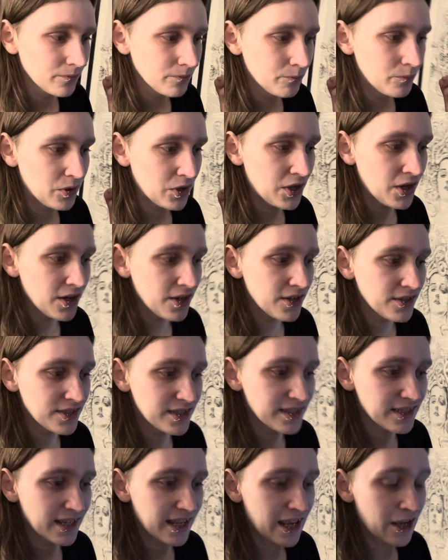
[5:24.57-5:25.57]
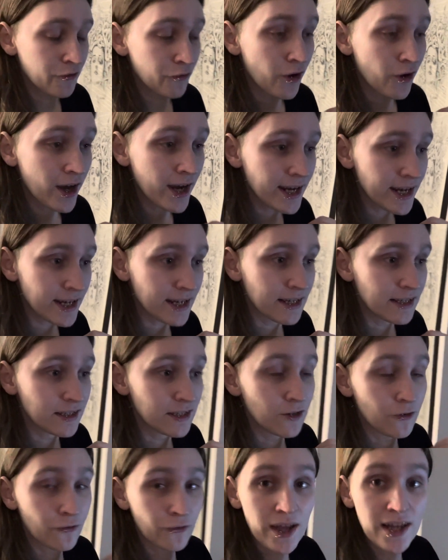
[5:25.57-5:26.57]
because if I
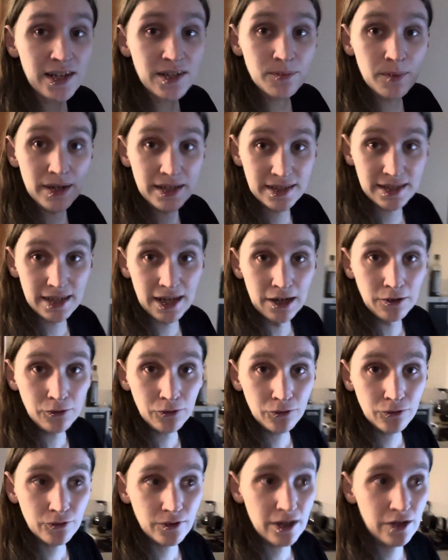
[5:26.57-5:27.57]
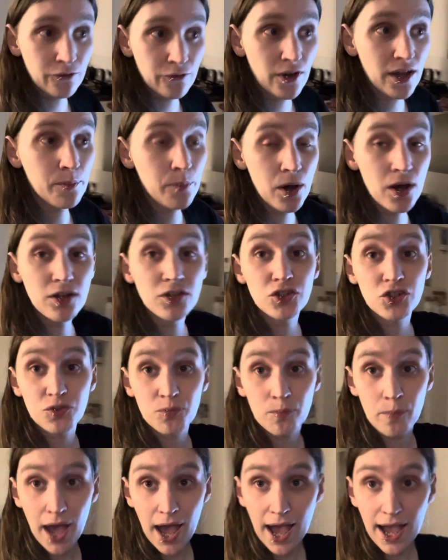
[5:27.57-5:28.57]
defend myself, if I punch
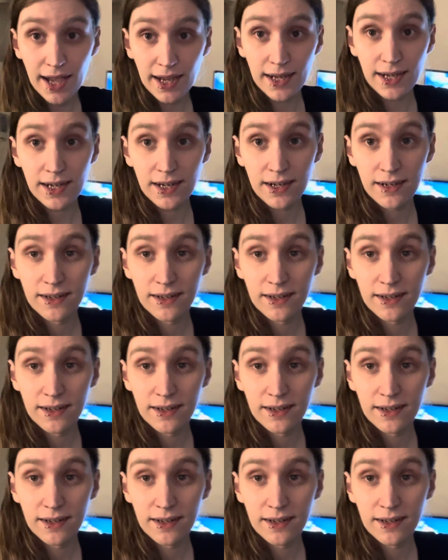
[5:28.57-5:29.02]
back,